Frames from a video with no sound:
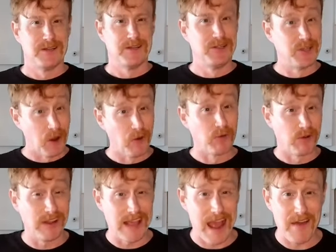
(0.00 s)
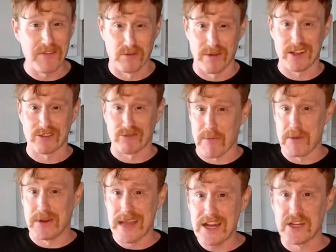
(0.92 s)
don't really have the greatest
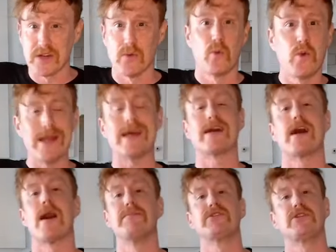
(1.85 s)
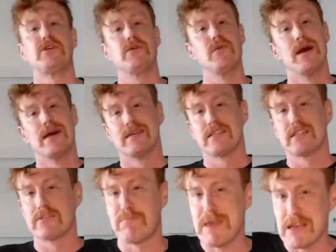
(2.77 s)
reputation when it comes to
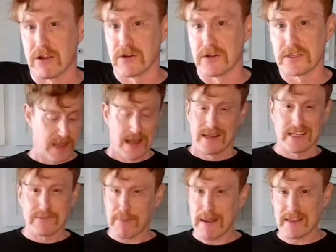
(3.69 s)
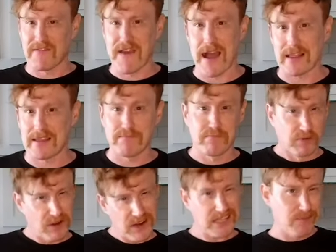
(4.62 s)
speakers, despite the fact that
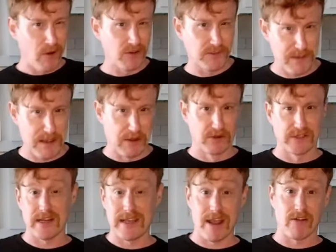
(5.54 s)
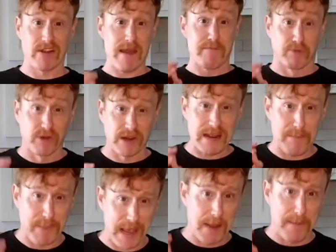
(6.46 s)
pretty small speakers can carry a pretty
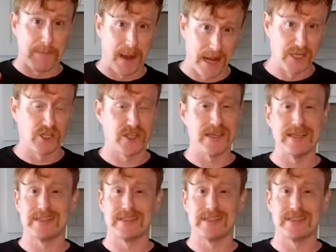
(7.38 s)
big punch these